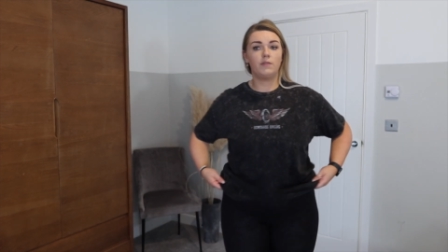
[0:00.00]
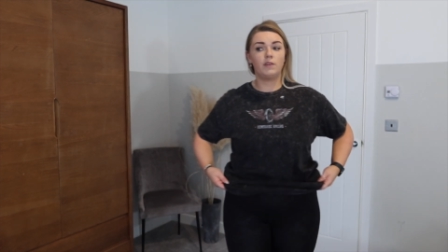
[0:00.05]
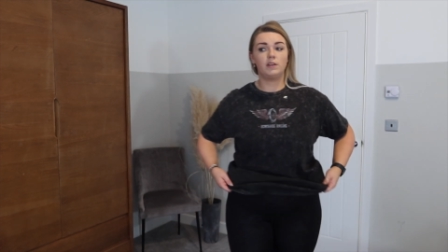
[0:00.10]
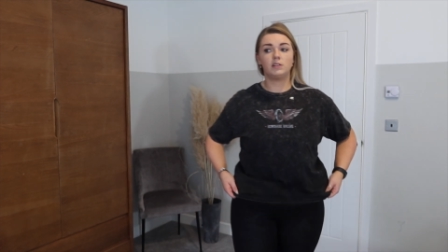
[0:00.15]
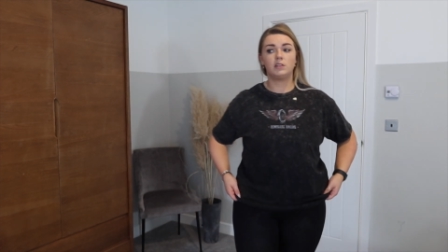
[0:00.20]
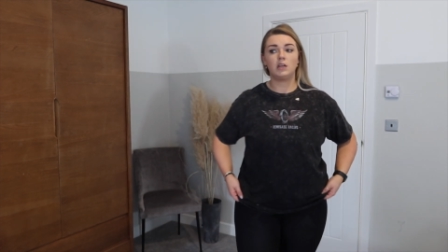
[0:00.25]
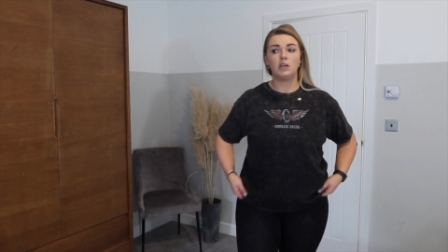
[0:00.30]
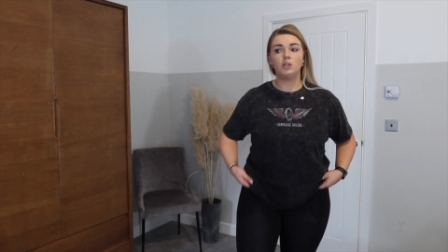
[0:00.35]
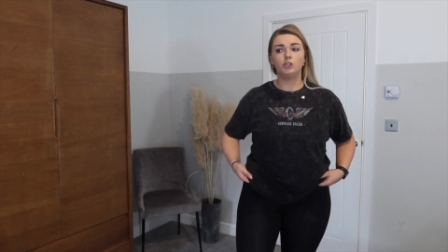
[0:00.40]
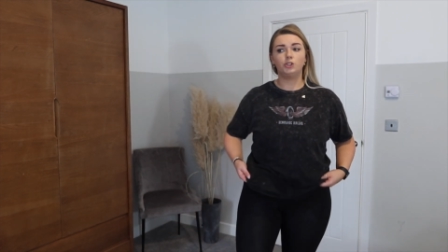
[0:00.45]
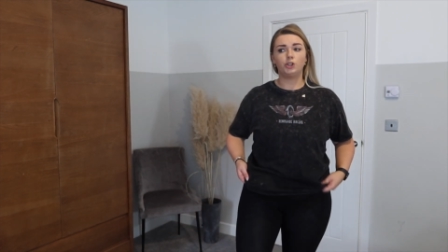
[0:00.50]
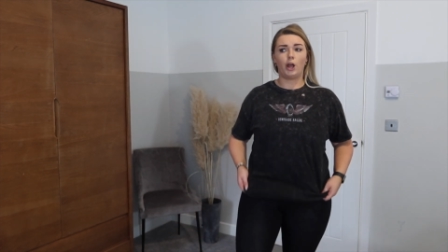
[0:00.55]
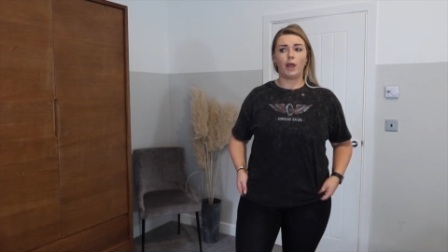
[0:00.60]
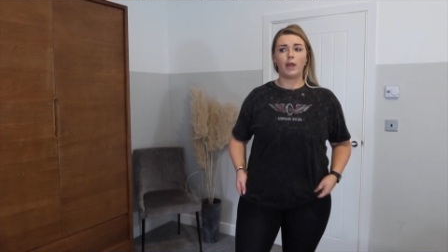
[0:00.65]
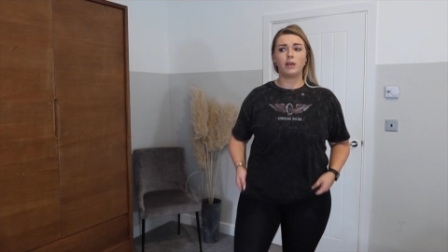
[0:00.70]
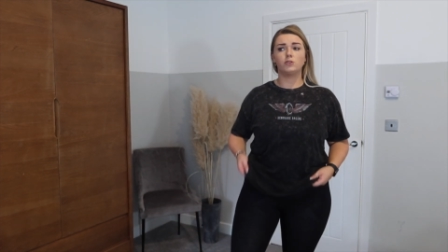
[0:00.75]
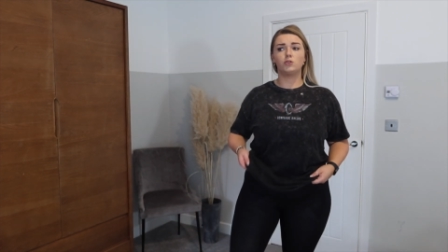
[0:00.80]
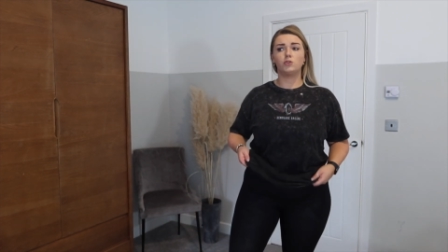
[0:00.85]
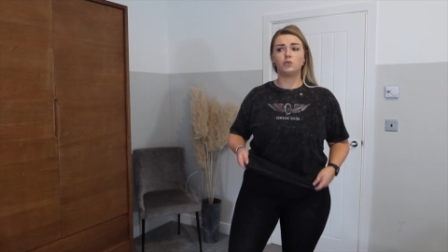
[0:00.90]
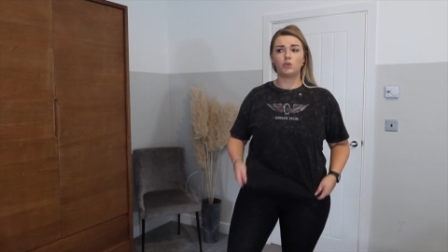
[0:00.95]
of this
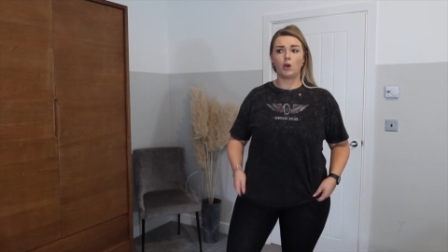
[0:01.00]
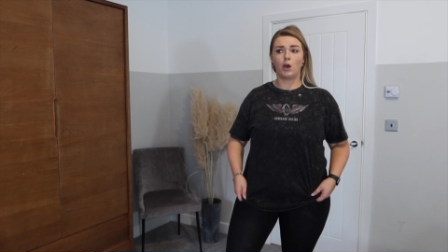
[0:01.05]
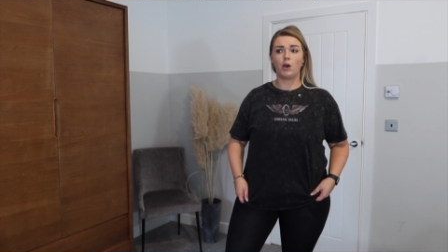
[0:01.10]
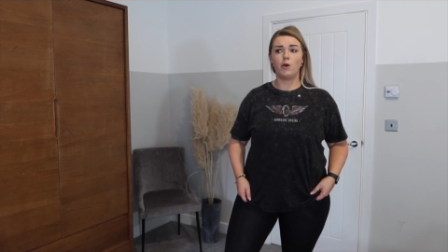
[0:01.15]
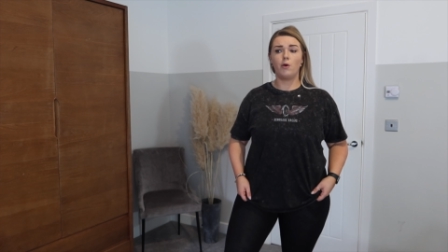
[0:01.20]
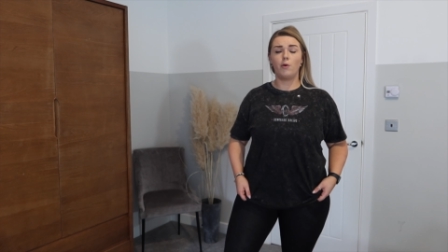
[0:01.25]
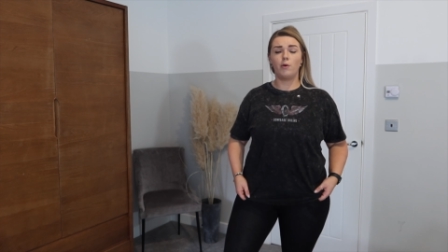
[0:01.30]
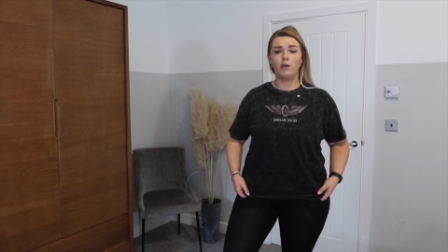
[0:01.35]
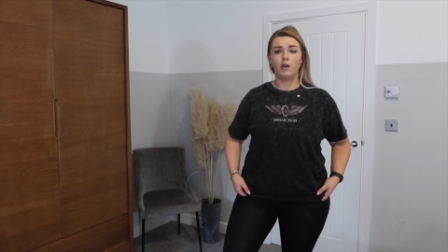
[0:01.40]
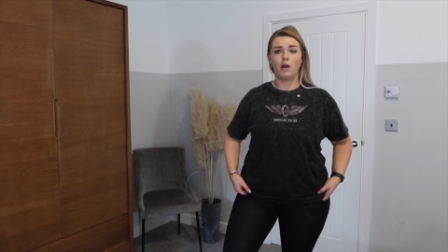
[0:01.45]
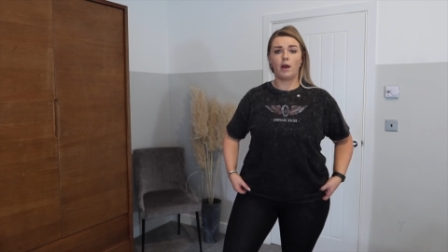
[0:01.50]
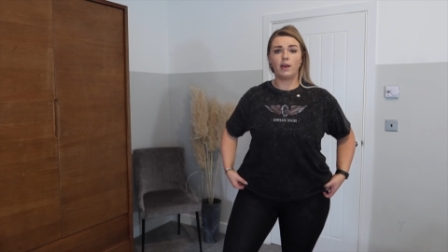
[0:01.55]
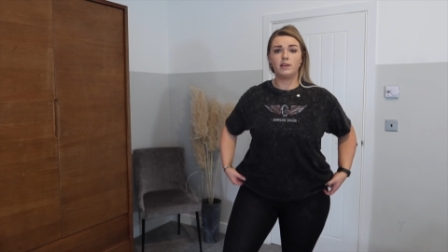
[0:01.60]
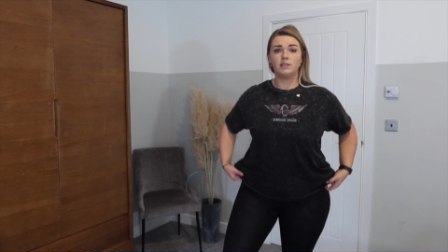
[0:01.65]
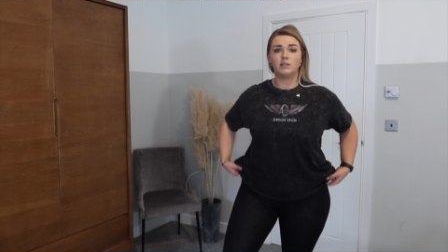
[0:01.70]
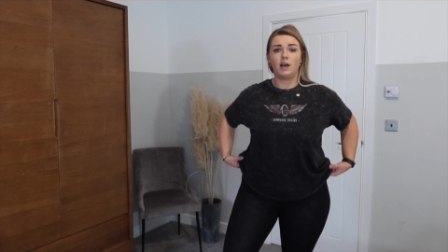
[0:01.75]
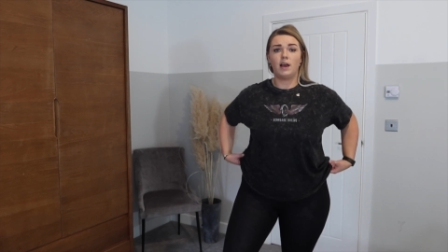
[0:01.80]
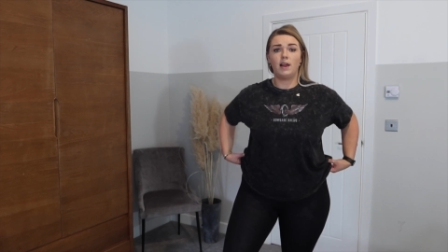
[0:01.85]
t-shirt is so nice.